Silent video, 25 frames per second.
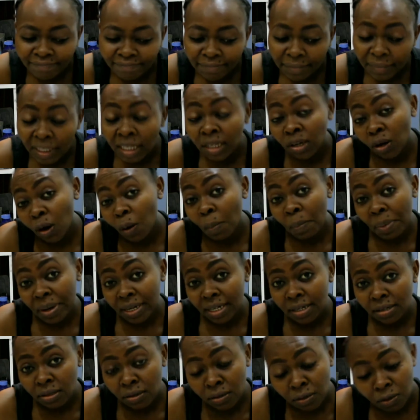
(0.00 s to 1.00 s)
in
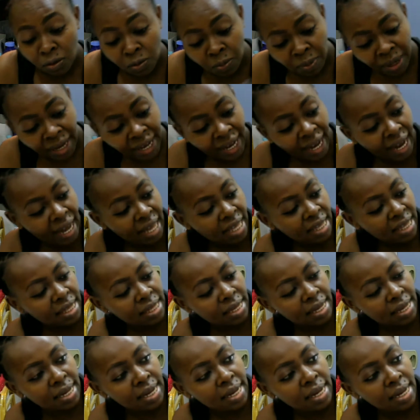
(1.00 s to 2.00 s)
comparison to my
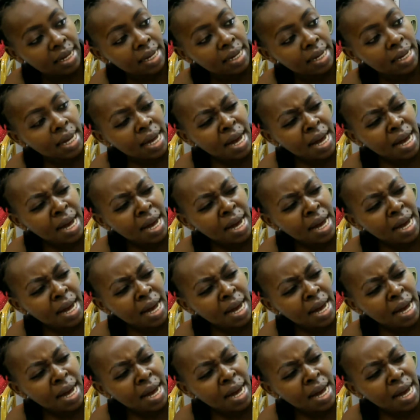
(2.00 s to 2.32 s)
other